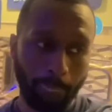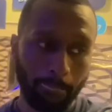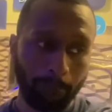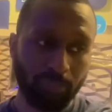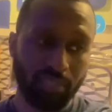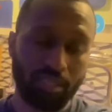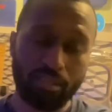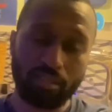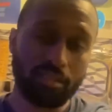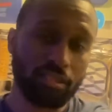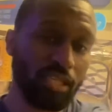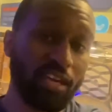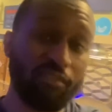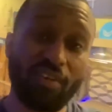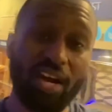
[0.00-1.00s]
Because
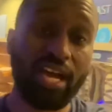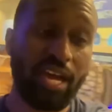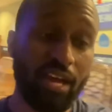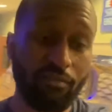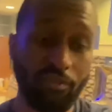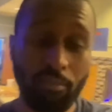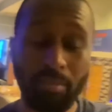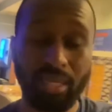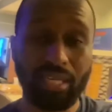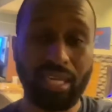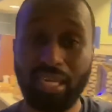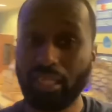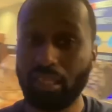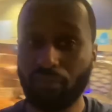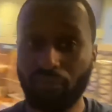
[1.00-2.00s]
if I ever make
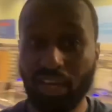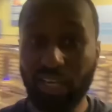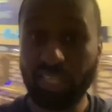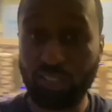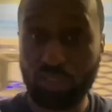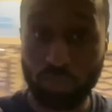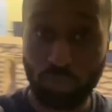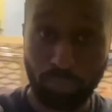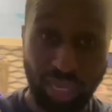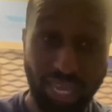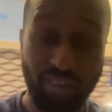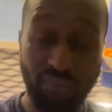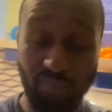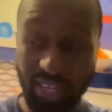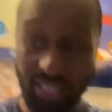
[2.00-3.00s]
any
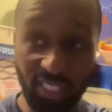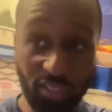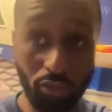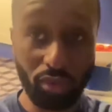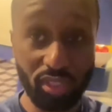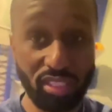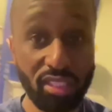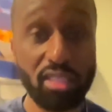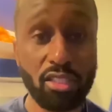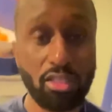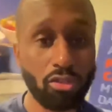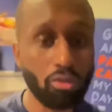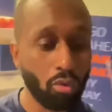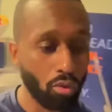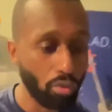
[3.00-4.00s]
bad financial decisions,
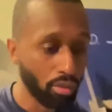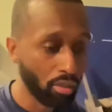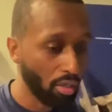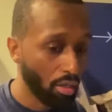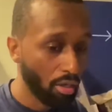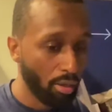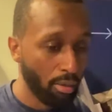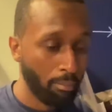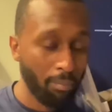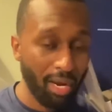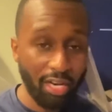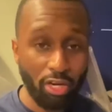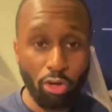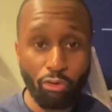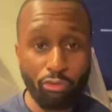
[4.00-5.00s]
or my
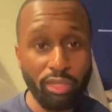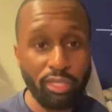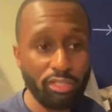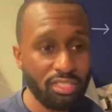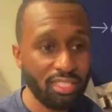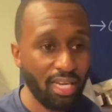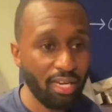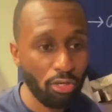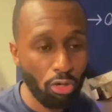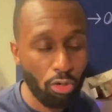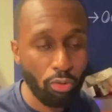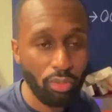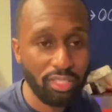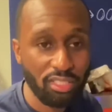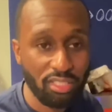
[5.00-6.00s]
career is not
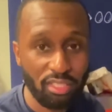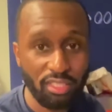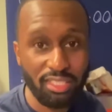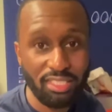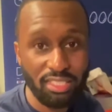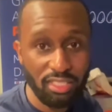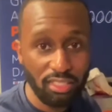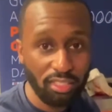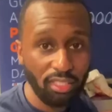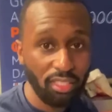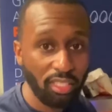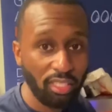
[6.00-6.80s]
going as good as it